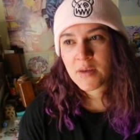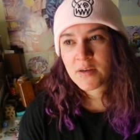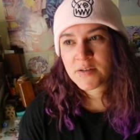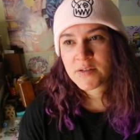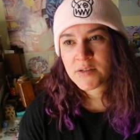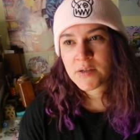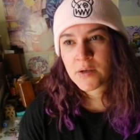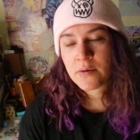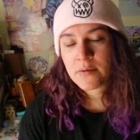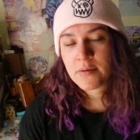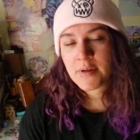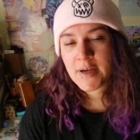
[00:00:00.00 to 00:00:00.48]

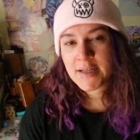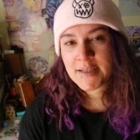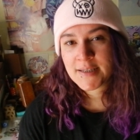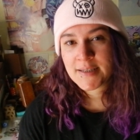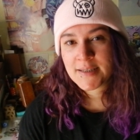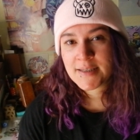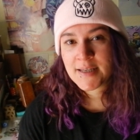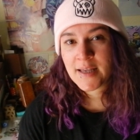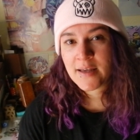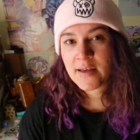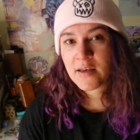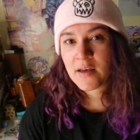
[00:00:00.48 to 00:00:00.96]
So
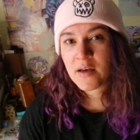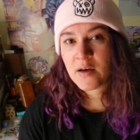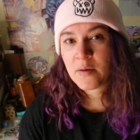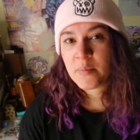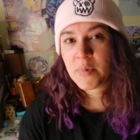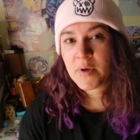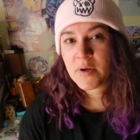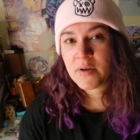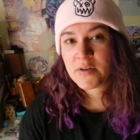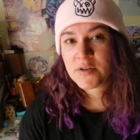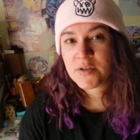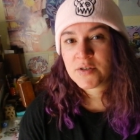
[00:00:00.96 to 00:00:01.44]
that's taking
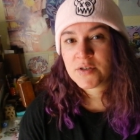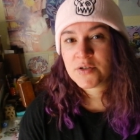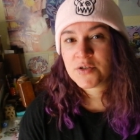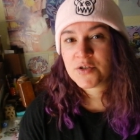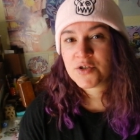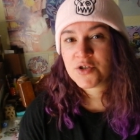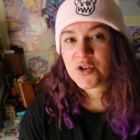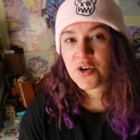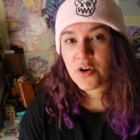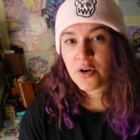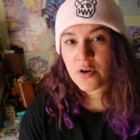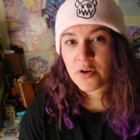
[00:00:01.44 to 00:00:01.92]
up a
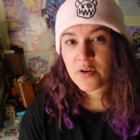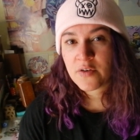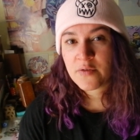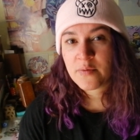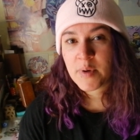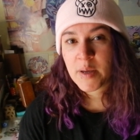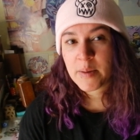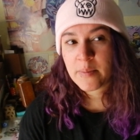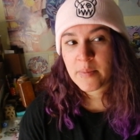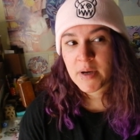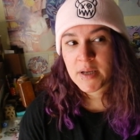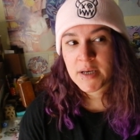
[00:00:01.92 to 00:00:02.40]
chunk
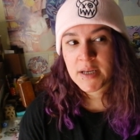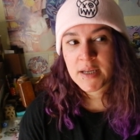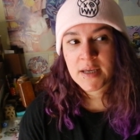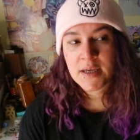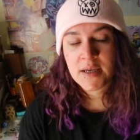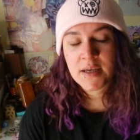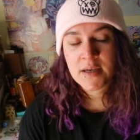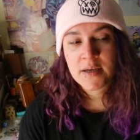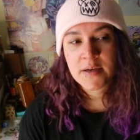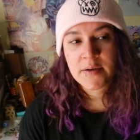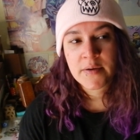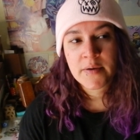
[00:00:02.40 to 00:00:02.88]
of my
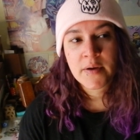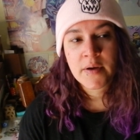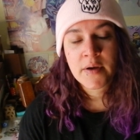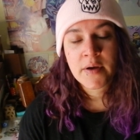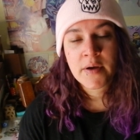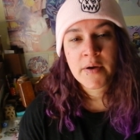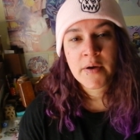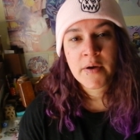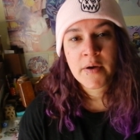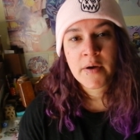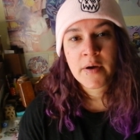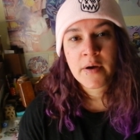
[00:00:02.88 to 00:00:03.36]
money.
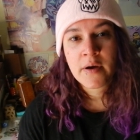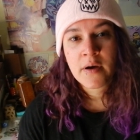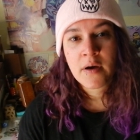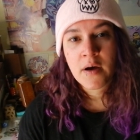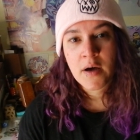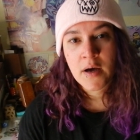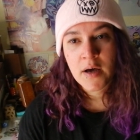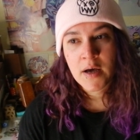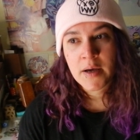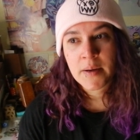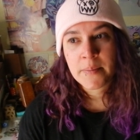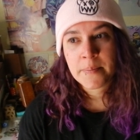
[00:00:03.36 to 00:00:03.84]

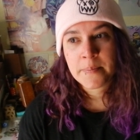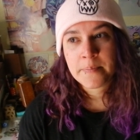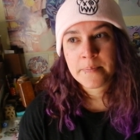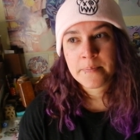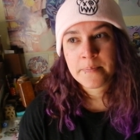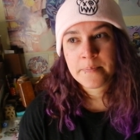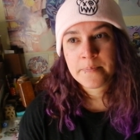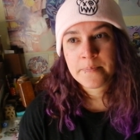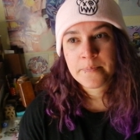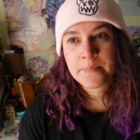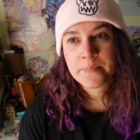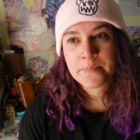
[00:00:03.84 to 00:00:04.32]
Um,
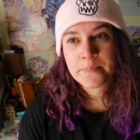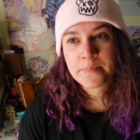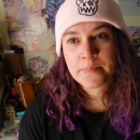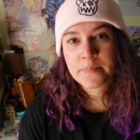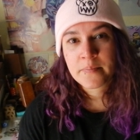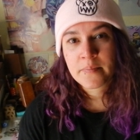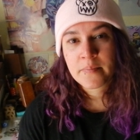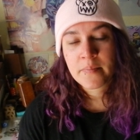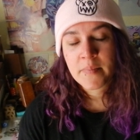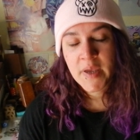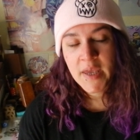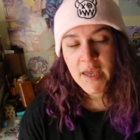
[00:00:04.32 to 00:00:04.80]

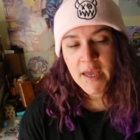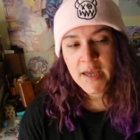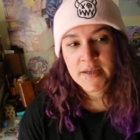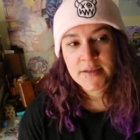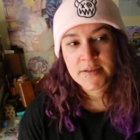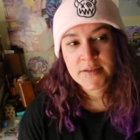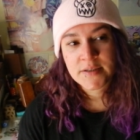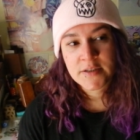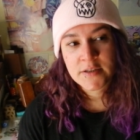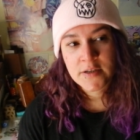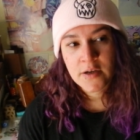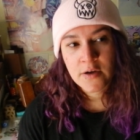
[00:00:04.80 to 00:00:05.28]
but yeah,
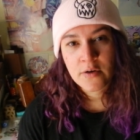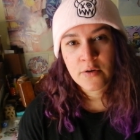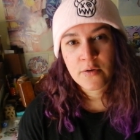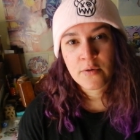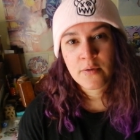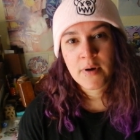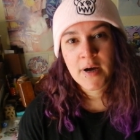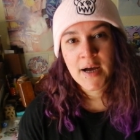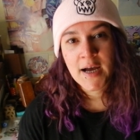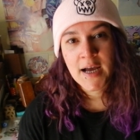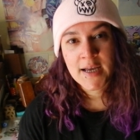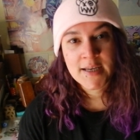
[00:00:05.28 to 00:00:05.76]

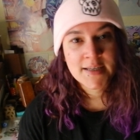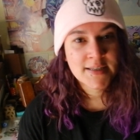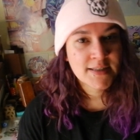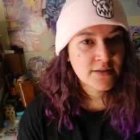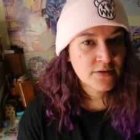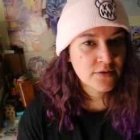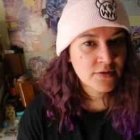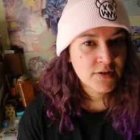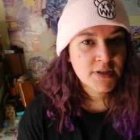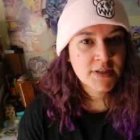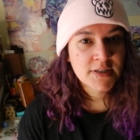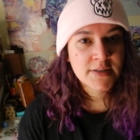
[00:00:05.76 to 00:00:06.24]
so I
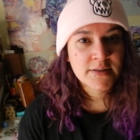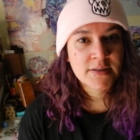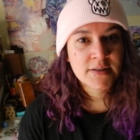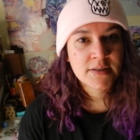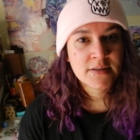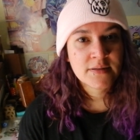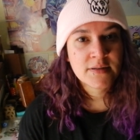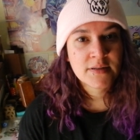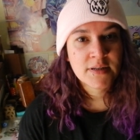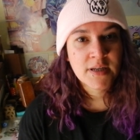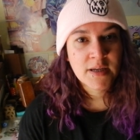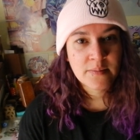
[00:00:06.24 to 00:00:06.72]
still
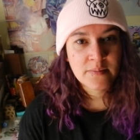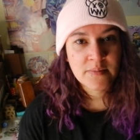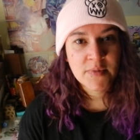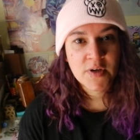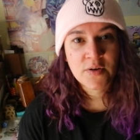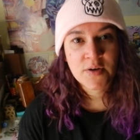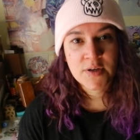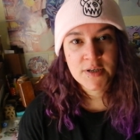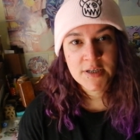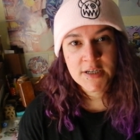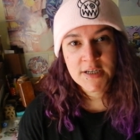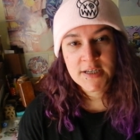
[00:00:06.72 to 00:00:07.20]
can am
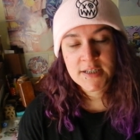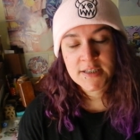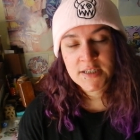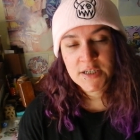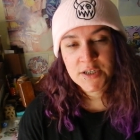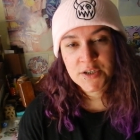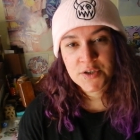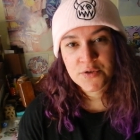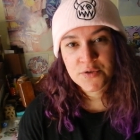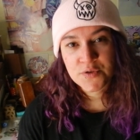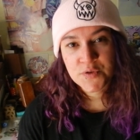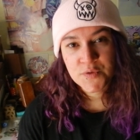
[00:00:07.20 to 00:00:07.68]
going to
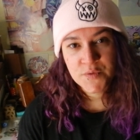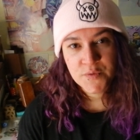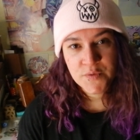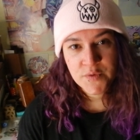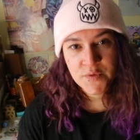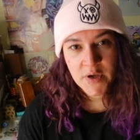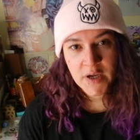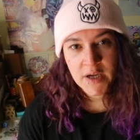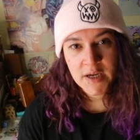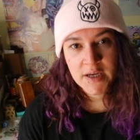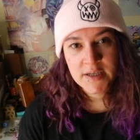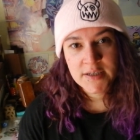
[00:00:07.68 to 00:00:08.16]
continue to
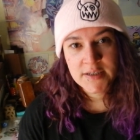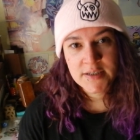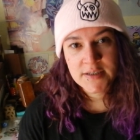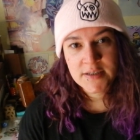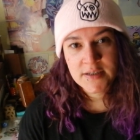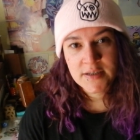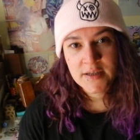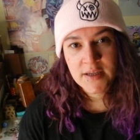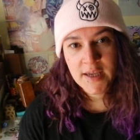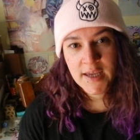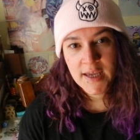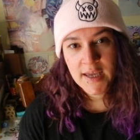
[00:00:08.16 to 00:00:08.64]
find
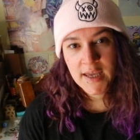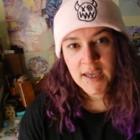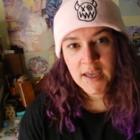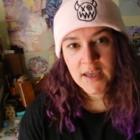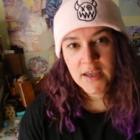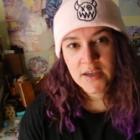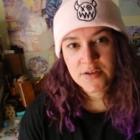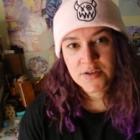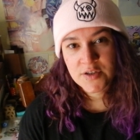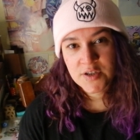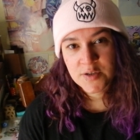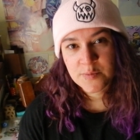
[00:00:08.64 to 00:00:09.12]

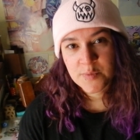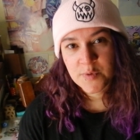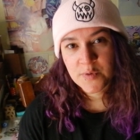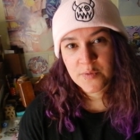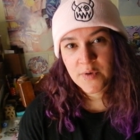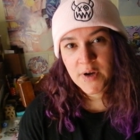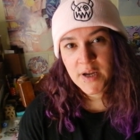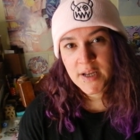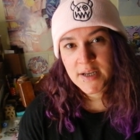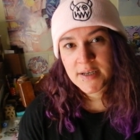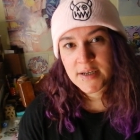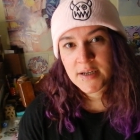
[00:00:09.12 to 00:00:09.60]
a cheaper
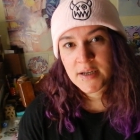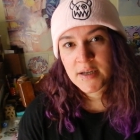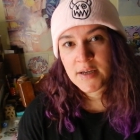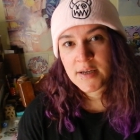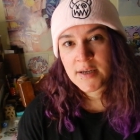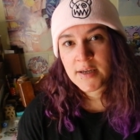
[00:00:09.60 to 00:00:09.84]
rent.